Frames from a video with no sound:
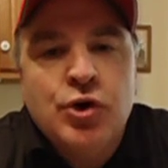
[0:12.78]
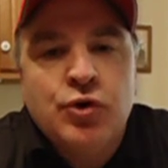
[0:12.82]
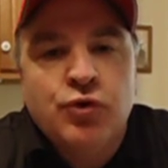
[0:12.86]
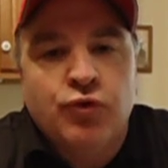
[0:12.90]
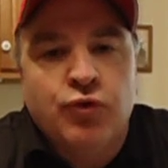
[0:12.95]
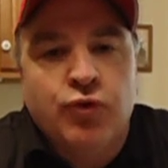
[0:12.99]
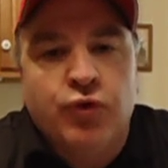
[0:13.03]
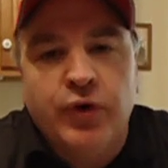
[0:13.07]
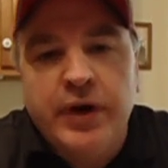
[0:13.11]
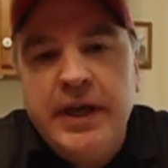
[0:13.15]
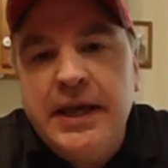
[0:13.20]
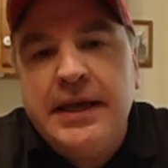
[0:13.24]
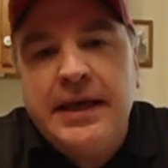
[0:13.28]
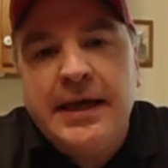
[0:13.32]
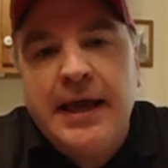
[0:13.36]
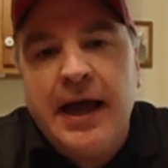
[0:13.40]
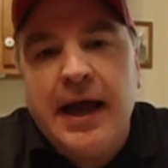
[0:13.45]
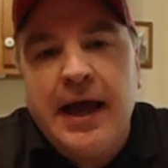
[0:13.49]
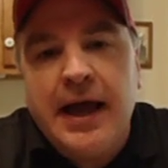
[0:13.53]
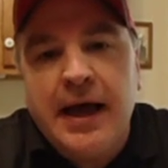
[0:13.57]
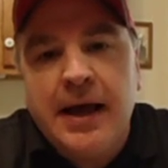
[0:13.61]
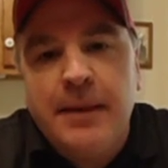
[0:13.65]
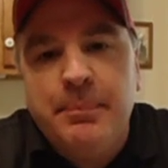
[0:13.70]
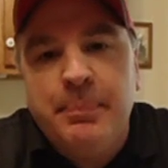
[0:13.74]

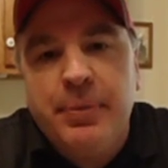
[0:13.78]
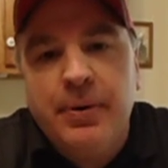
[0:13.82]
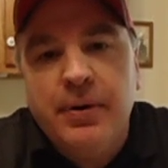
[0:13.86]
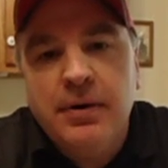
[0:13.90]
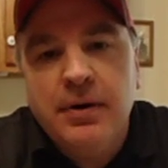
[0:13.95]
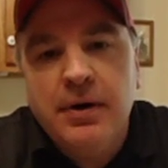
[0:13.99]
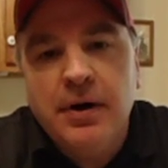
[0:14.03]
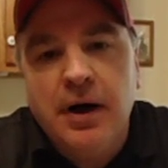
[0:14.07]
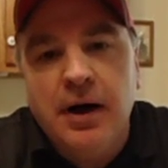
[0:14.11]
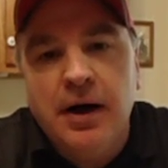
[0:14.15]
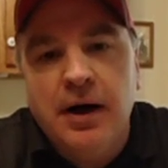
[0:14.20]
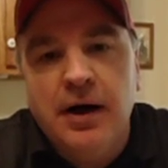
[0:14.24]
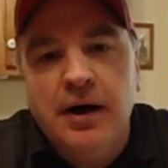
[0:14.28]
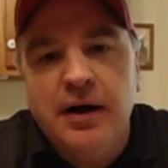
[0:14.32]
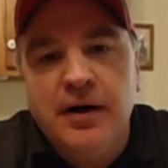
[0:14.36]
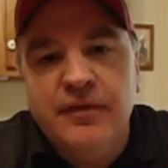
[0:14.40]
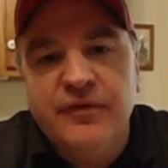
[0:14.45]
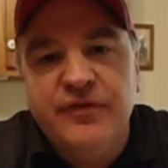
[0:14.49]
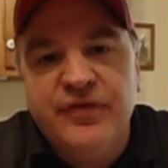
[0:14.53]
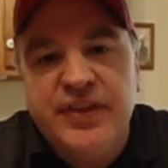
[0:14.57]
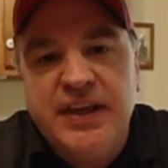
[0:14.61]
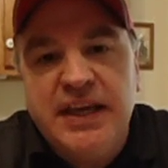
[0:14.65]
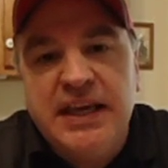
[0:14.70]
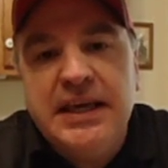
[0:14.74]
recap
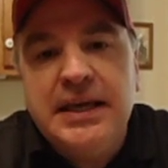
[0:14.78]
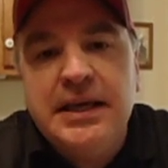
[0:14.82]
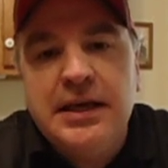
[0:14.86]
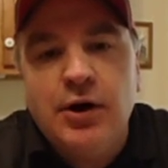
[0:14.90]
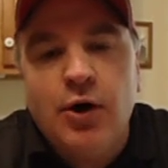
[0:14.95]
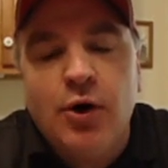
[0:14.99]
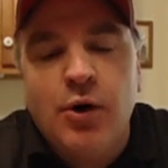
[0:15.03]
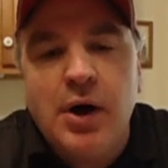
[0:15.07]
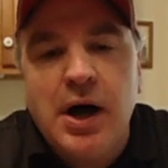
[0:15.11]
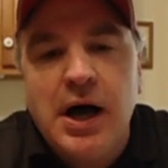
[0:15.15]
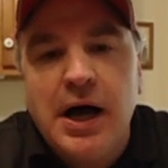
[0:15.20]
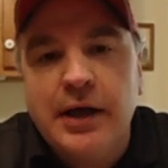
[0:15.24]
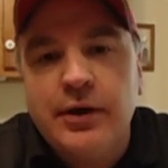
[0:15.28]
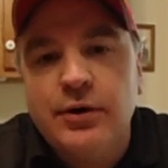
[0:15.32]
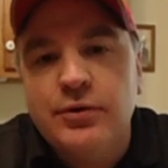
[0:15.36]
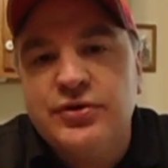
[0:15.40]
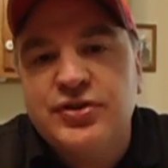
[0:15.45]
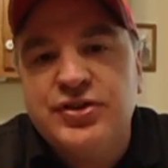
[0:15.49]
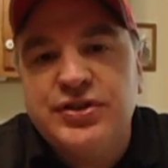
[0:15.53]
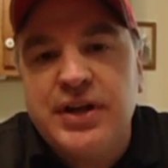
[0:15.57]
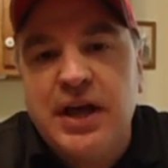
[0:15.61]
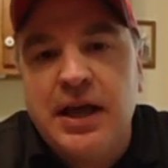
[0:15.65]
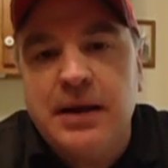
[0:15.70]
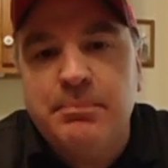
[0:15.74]
of the Ohio
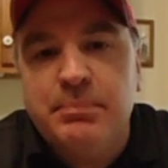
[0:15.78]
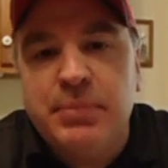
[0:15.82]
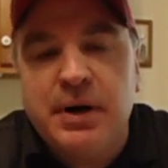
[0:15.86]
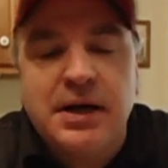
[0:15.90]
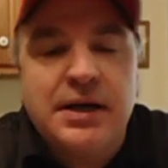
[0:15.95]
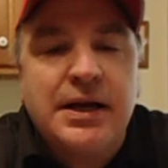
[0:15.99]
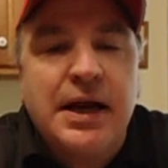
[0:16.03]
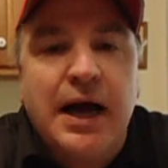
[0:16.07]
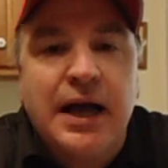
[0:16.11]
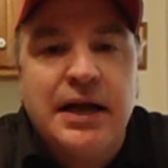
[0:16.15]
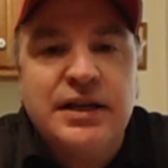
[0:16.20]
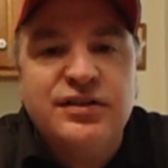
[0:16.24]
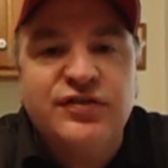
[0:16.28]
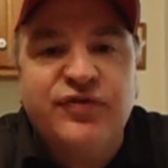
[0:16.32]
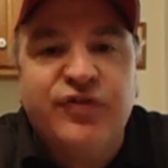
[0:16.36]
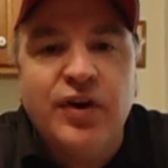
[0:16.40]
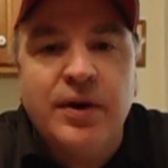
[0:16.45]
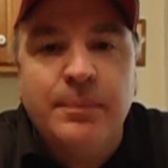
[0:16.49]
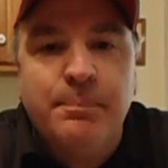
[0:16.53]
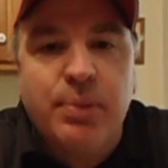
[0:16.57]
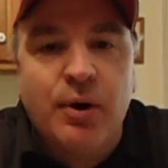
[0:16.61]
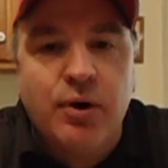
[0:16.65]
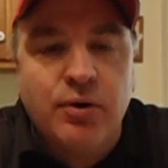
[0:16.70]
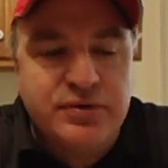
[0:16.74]
State Buckeyes
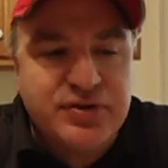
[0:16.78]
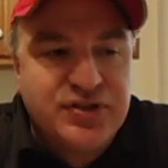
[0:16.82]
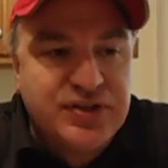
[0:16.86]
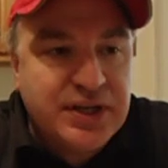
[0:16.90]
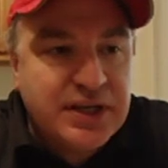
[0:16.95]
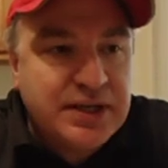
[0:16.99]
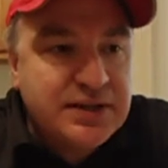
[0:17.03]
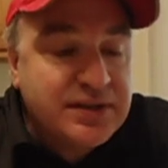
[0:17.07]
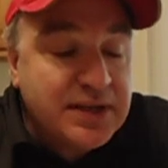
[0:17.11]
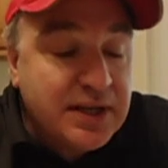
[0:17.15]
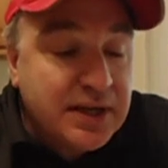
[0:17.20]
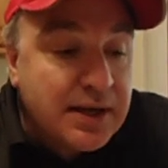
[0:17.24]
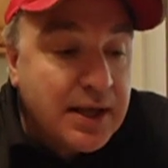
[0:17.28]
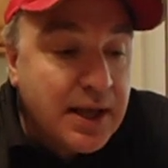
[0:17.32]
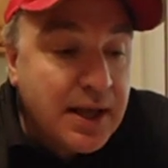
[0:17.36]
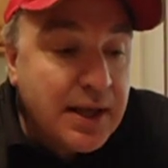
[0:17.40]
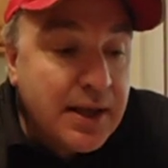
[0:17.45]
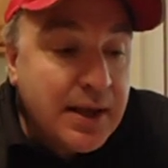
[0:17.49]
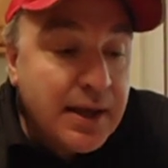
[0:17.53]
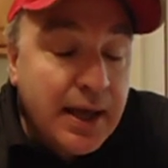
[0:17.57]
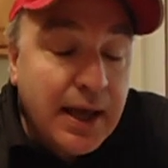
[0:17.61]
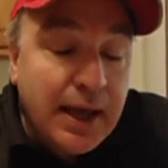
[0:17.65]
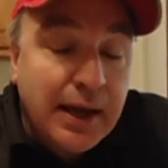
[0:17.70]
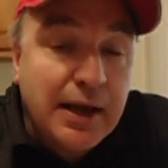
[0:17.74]
football season.
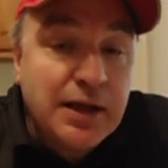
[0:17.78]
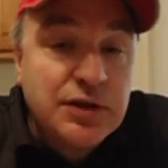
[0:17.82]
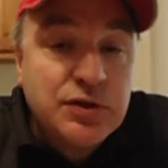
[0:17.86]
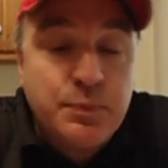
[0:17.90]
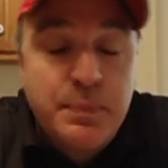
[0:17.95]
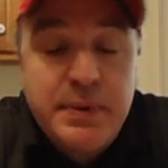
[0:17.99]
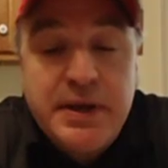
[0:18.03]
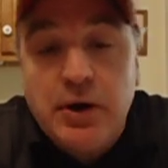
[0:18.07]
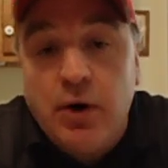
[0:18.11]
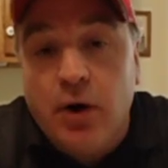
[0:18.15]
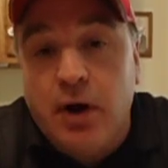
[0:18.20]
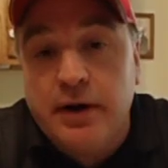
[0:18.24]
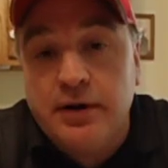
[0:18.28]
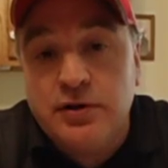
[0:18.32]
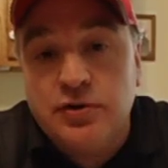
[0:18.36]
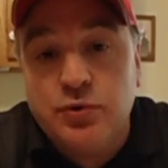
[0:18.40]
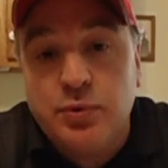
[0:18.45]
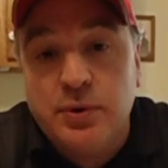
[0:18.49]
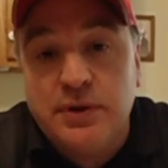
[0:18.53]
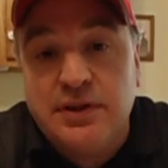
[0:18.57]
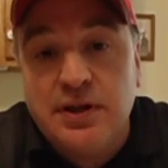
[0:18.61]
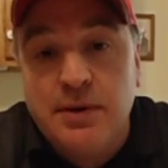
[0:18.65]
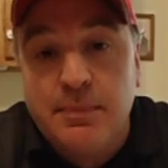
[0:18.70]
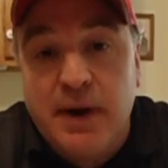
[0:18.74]
And let's be honest
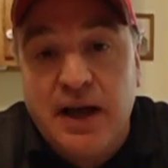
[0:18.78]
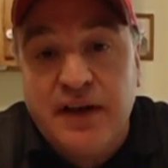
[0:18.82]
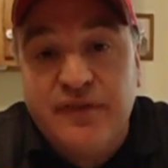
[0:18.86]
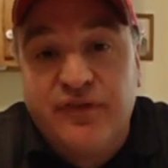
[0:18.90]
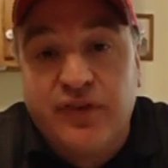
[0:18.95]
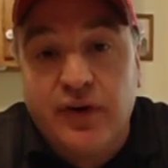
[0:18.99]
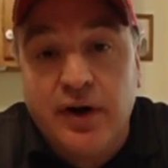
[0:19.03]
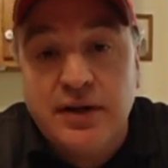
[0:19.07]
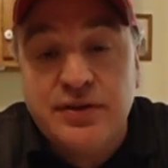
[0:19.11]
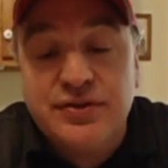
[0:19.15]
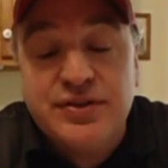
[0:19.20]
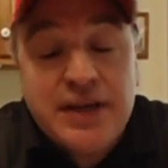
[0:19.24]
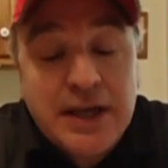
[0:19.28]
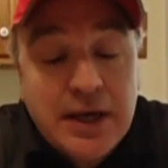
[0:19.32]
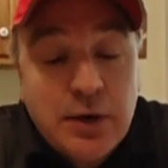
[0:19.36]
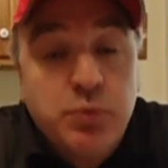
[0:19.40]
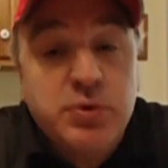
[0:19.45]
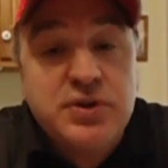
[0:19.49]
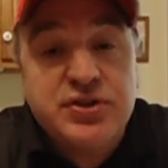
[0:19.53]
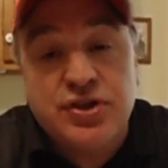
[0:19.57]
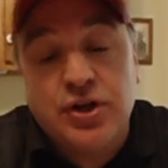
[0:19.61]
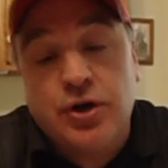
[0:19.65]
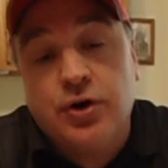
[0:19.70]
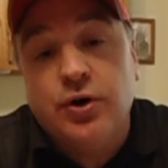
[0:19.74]
with you, my friends, it
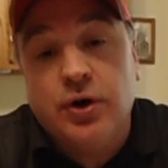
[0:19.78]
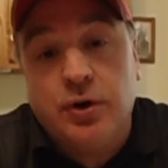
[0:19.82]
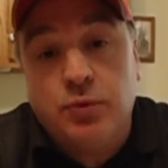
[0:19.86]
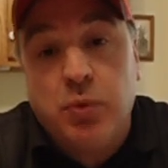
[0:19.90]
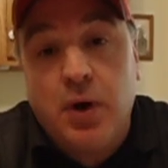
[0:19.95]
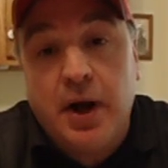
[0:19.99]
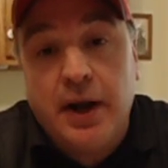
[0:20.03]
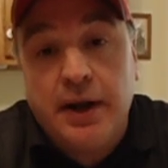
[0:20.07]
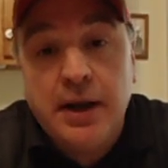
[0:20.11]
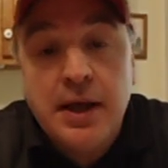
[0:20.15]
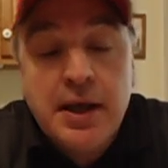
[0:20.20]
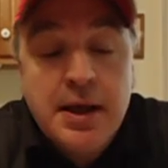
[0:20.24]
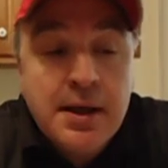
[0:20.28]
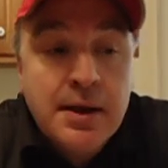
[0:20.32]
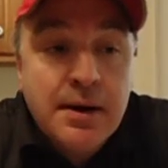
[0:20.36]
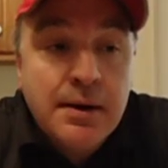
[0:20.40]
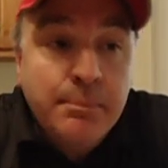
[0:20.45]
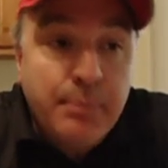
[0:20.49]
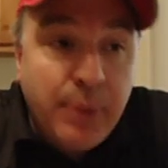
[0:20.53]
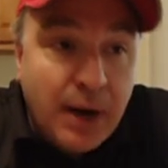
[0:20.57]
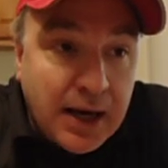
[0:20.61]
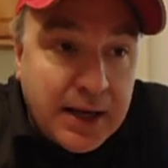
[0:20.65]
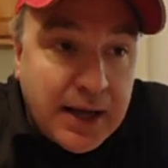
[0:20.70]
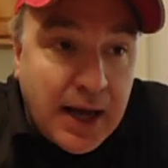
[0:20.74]
was a good one.
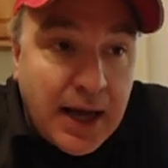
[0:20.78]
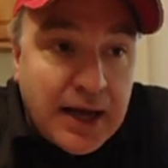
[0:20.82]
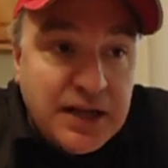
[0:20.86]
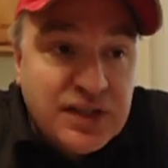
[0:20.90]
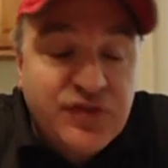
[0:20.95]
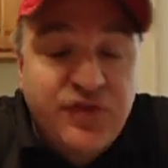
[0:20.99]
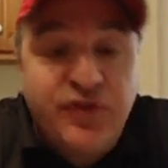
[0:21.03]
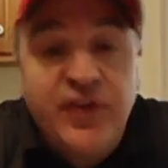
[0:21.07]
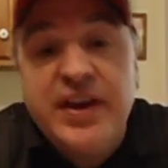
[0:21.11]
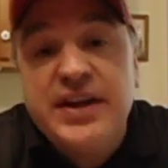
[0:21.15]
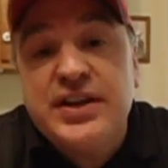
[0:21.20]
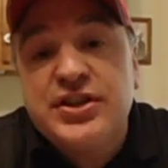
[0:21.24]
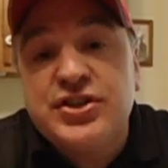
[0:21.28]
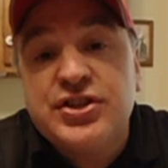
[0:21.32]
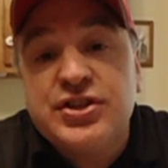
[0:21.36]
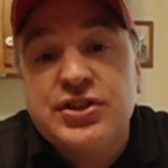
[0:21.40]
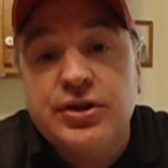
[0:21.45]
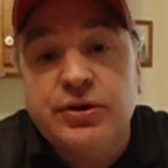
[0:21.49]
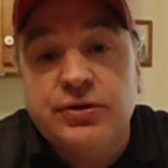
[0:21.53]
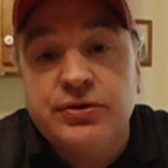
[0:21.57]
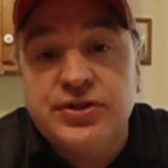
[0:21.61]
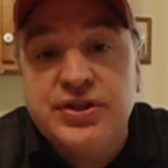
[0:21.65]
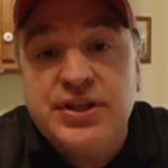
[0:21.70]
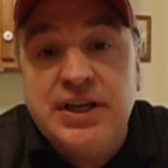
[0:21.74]
Buckeyes finished
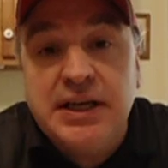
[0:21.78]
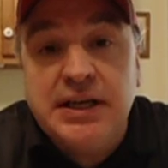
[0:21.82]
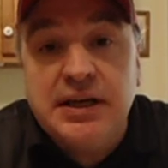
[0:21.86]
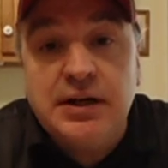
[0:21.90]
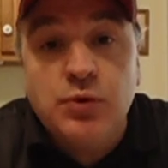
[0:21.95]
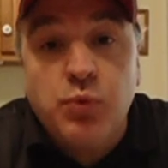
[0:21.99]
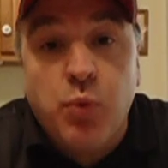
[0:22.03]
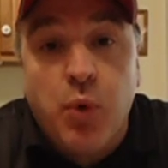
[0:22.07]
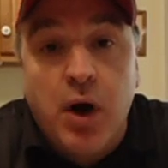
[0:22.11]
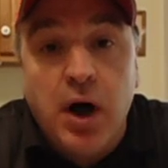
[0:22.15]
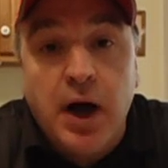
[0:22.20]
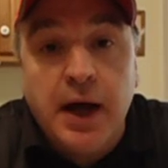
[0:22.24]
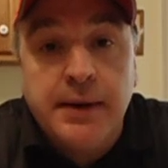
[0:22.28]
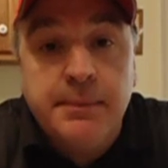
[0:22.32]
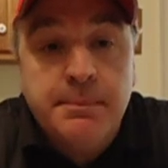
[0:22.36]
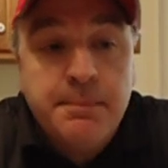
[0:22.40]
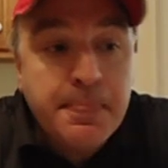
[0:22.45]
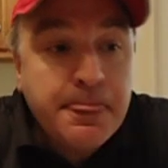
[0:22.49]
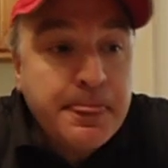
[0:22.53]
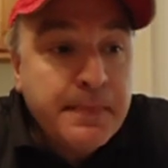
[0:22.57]
13-1.